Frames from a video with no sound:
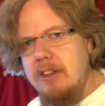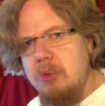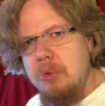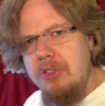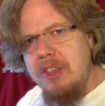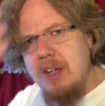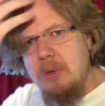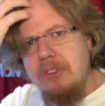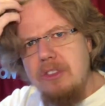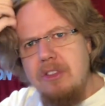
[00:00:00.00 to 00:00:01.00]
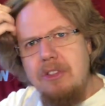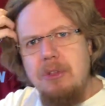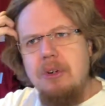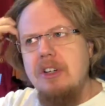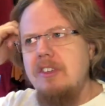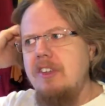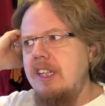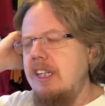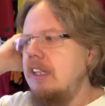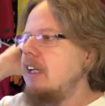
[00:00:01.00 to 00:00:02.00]

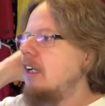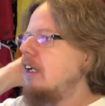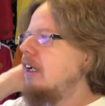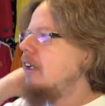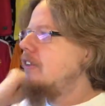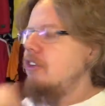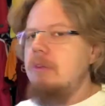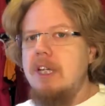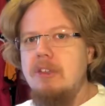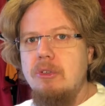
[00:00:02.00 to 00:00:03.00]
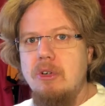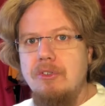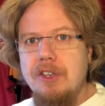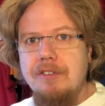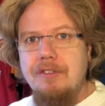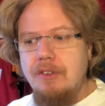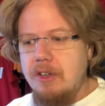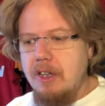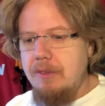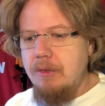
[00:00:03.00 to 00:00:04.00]
2013. And so we had to go for the
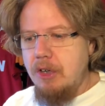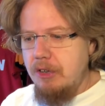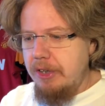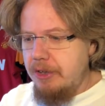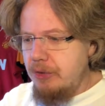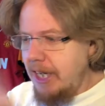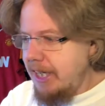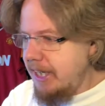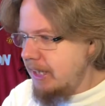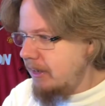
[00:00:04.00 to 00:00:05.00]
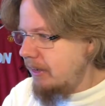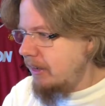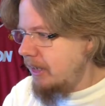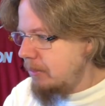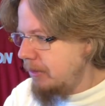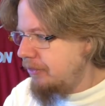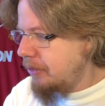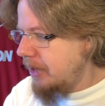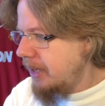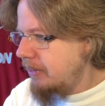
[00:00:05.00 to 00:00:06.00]
first. We were already relegated a year
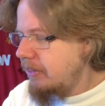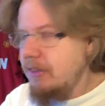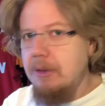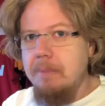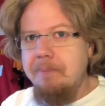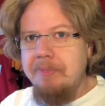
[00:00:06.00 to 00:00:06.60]
before that. So